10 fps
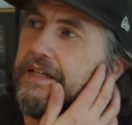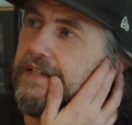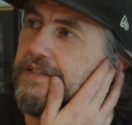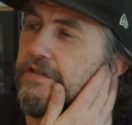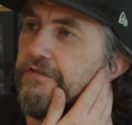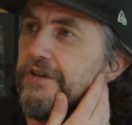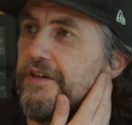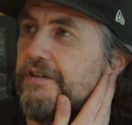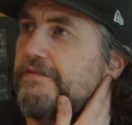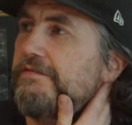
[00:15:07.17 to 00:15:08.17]
It's
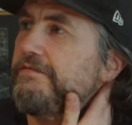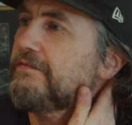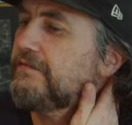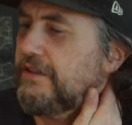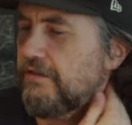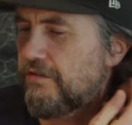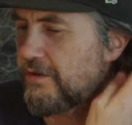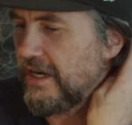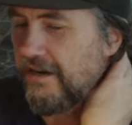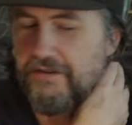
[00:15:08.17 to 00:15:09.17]
over,
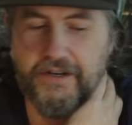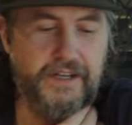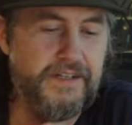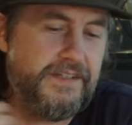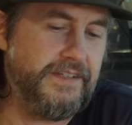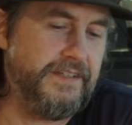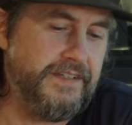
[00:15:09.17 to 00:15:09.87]
300,